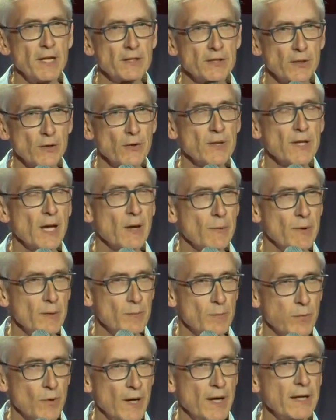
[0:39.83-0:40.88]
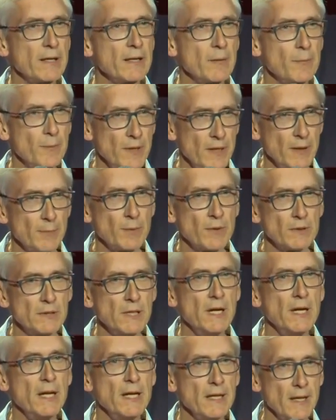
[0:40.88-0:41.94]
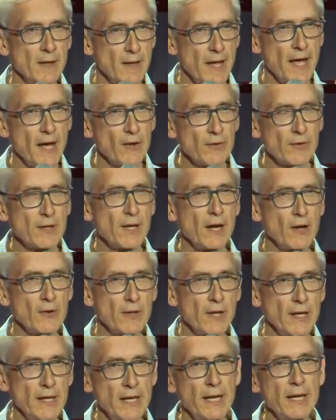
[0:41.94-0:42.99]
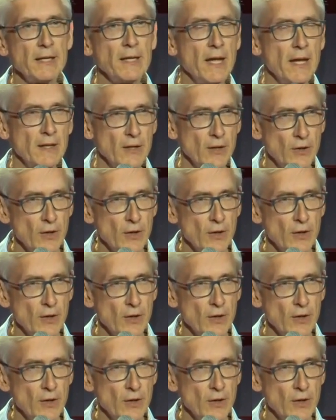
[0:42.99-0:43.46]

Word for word: make sure that we bring the people the health care they need,